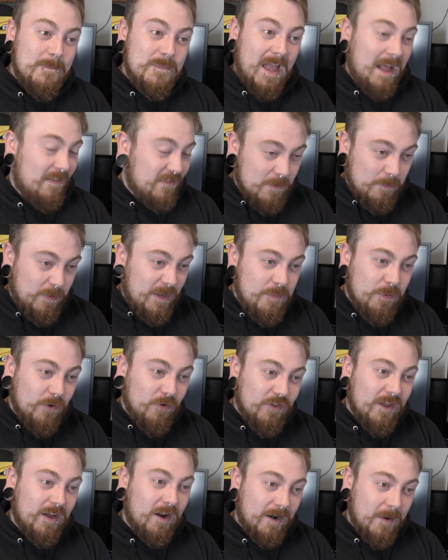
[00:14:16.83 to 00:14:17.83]
and the people
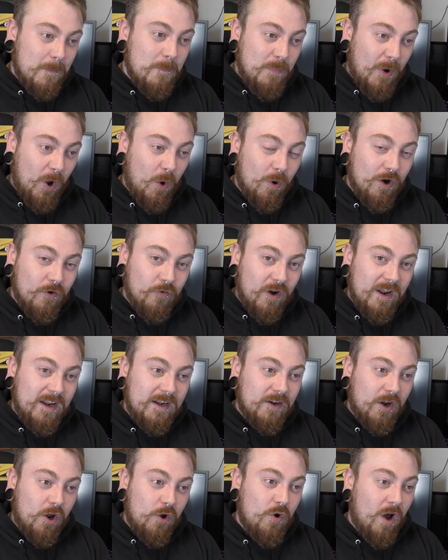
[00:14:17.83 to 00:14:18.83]
that are in power right
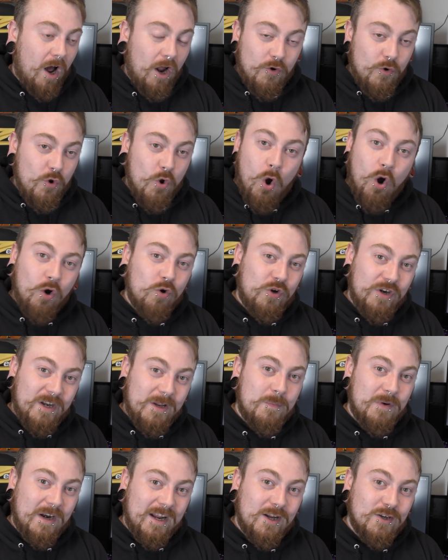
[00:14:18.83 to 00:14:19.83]
now are not going to
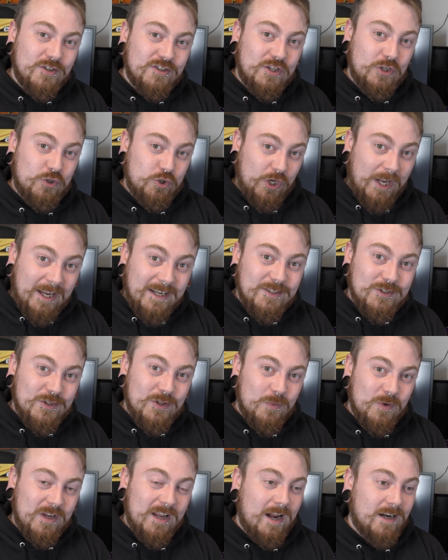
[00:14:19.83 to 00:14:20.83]
bring us the change
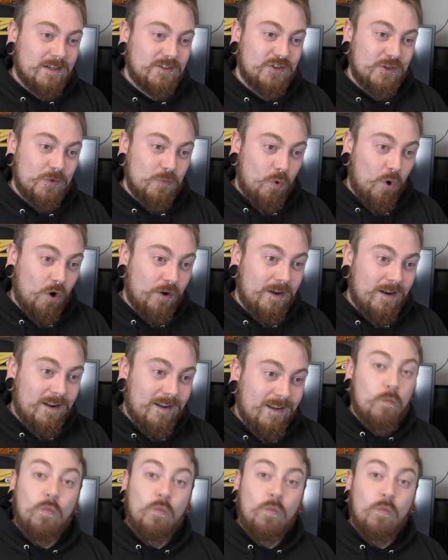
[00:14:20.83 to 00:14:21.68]
that we actually want.